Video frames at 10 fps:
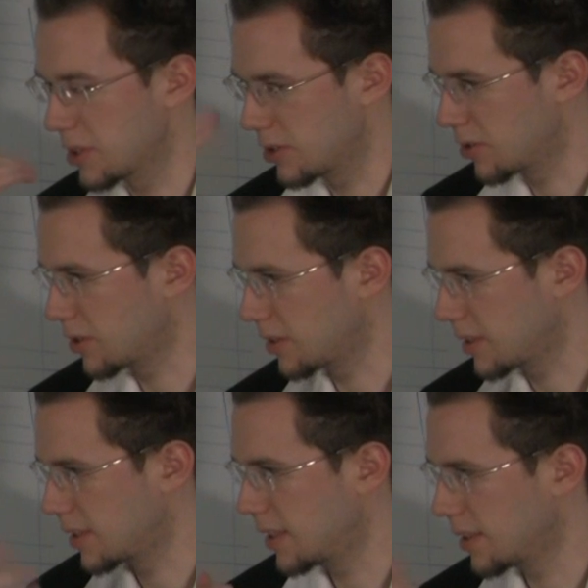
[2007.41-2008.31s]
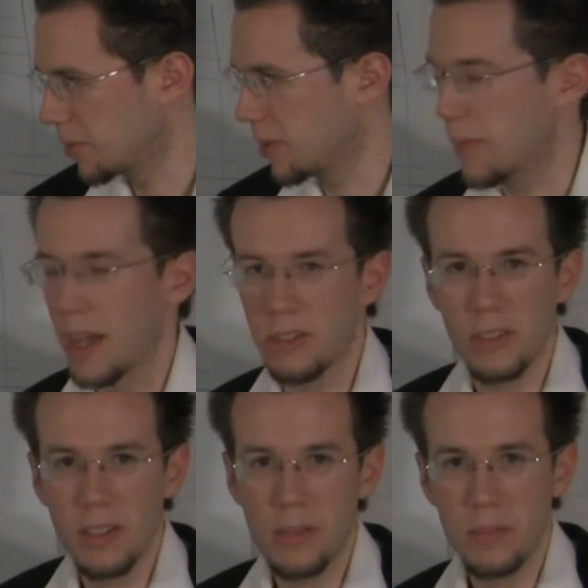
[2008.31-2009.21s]
As you start to see them and
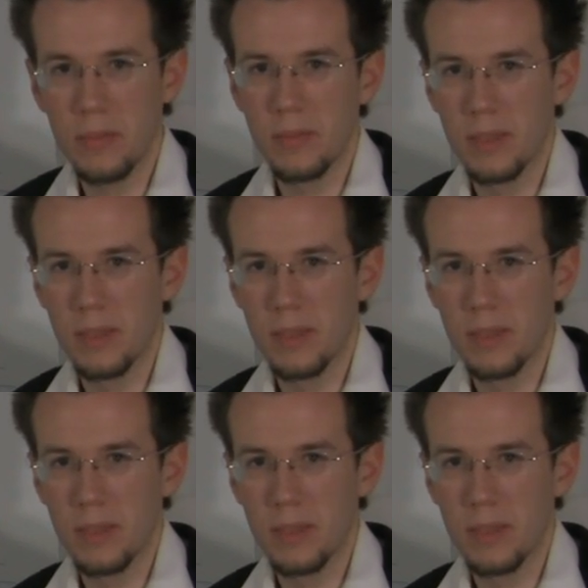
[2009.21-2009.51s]
imagine them,